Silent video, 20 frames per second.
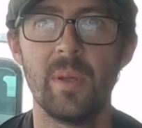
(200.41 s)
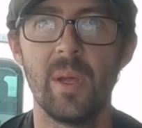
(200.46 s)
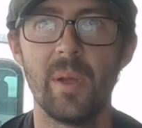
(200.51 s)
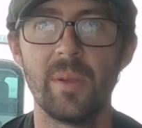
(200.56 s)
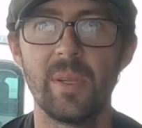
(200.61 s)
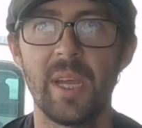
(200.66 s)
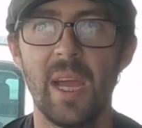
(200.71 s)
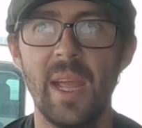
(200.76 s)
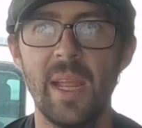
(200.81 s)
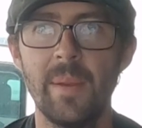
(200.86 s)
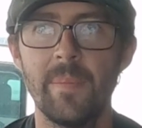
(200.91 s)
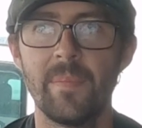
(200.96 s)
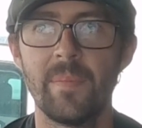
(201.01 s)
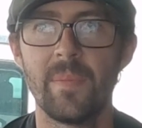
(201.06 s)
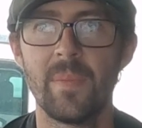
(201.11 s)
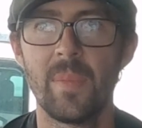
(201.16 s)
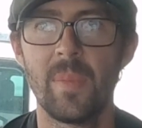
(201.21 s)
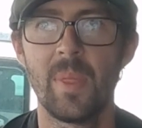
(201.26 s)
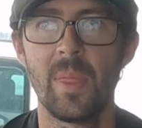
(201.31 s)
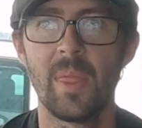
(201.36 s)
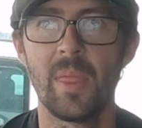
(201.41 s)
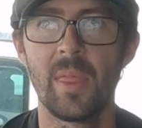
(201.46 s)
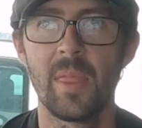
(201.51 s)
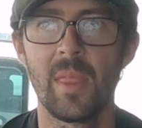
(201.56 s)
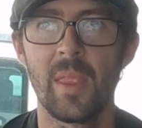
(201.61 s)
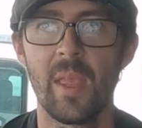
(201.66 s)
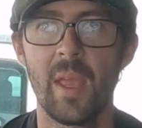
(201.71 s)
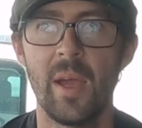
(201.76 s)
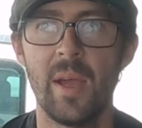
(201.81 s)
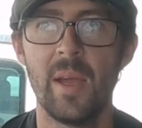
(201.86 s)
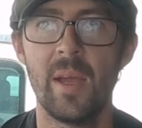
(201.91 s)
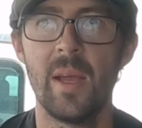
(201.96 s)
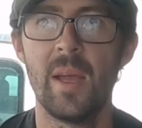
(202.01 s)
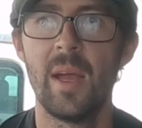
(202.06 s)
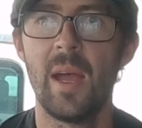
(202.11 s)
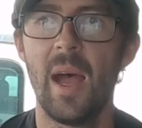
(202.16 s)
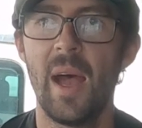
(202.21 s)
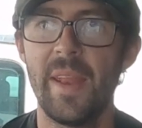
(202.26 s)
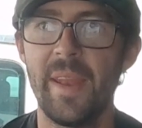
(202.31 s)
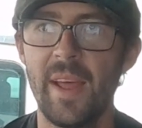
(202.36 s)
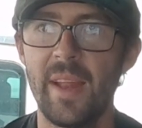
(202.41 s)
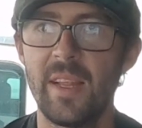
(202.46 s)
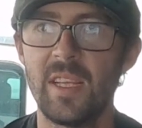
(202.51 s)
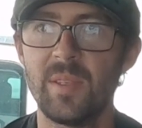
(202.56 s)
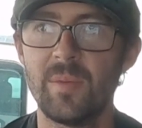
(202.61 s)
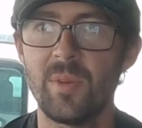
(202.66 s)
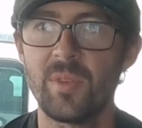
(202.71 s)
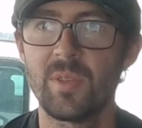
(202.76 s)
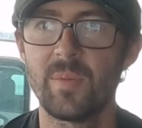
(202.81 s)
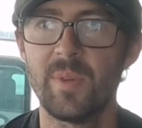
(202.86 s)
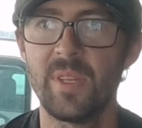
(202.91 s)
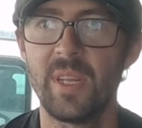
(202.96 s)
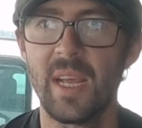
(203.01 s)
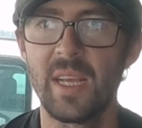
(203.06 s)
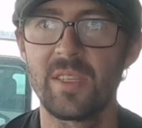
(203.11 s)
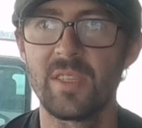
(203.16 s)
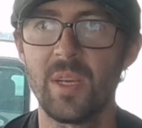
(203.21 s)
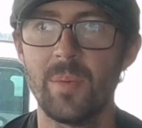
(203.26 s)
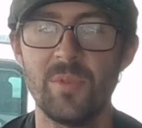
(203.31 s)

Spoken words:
Okay? And that leads me on to my next